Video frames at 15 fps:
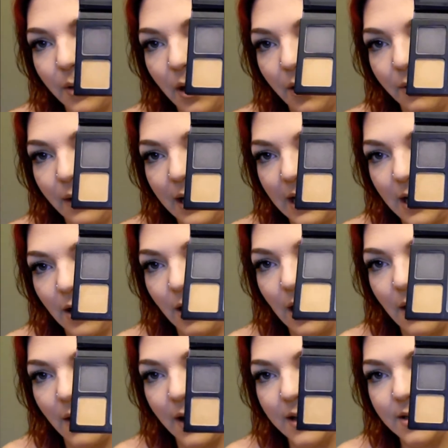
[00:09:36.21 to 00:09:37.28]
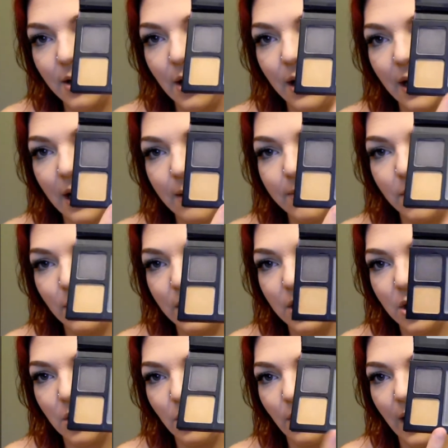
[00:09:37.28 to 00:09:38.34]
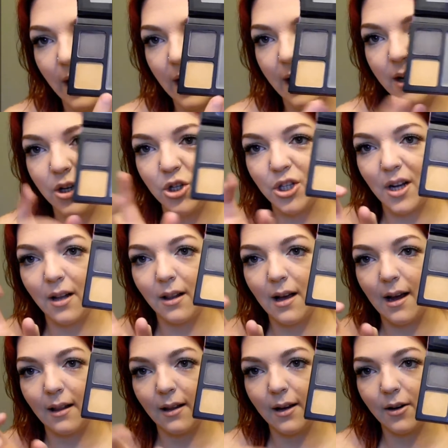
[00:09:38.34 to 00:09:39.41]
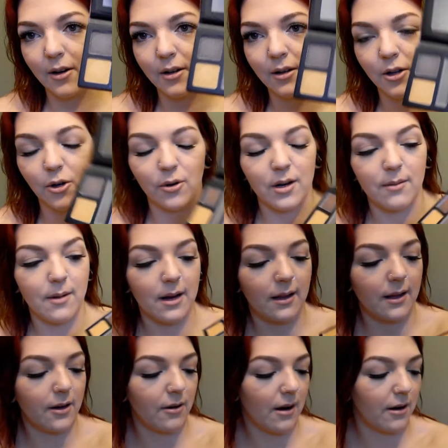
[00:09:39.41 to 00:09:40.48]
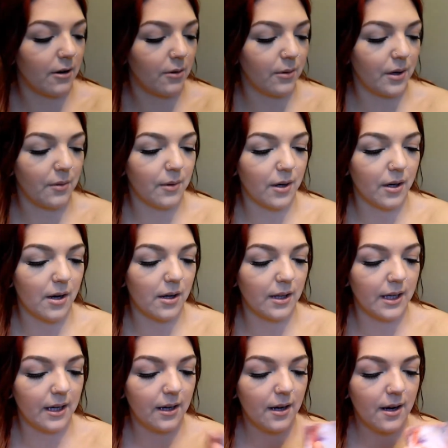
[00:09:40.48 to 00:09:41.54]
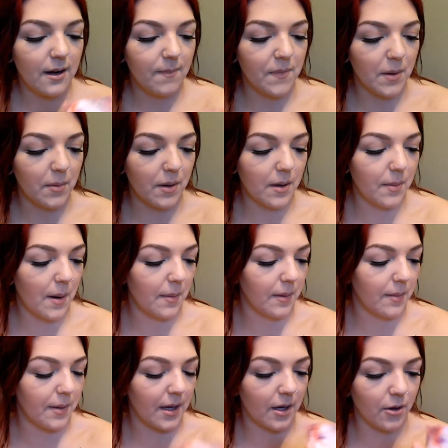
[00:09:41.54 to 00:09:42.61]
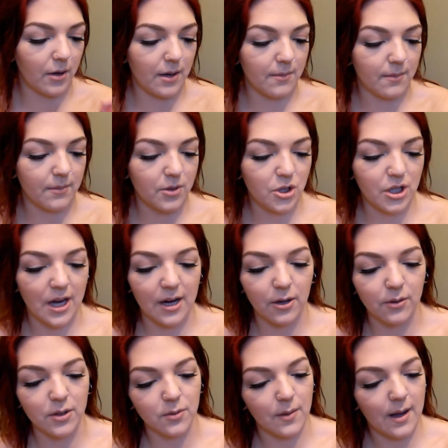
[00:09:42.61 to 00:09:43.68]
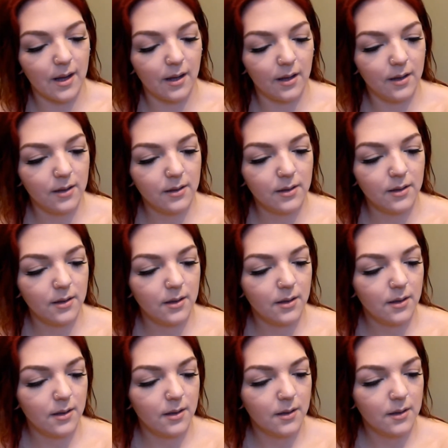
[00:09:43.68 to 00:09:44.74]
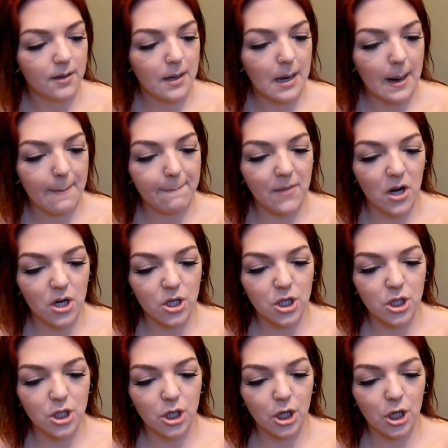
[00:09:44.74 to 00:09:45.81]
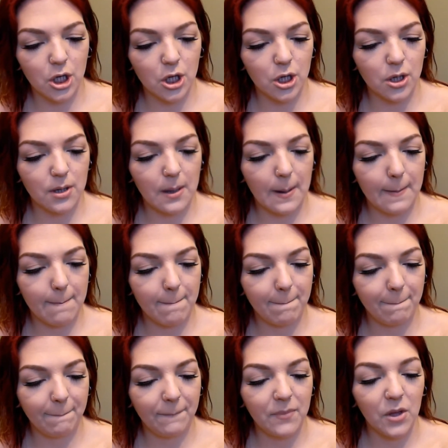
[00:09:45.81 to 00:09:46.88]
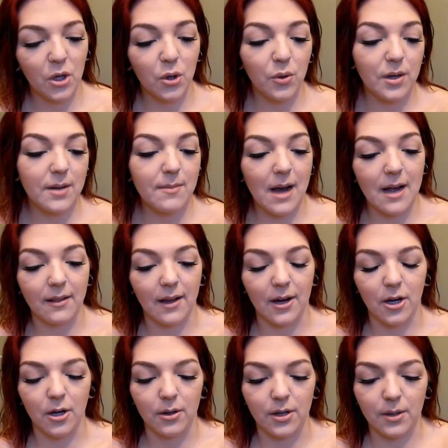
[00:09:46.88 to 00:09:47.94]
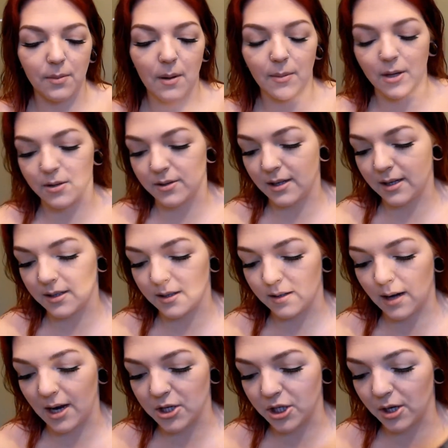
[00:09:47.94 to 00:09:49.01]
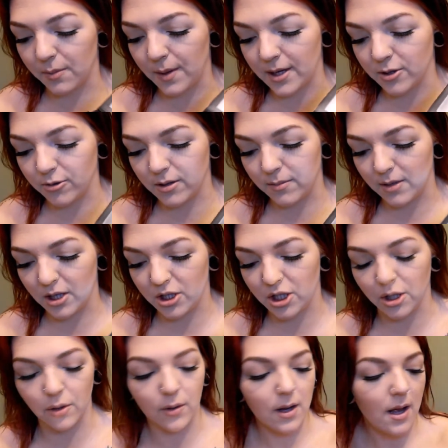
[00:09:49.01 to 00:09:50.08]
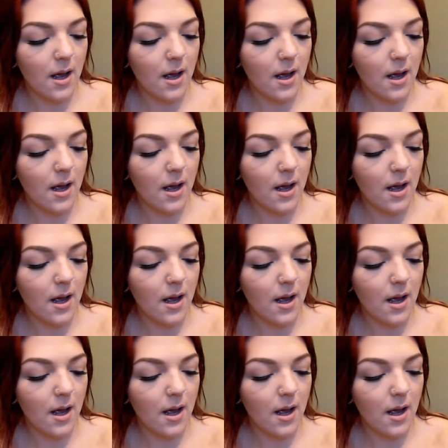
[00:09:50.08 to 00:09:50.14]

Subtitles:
color right here, and then I saw it comes with 2 like kind of gel eyeliner, cream eyeliner, I don't know what you want to call it. It could probably be a cream shadow as well. I'm not sure. Cream eyeliner. You could probably use that as an eyeshadow base or something too.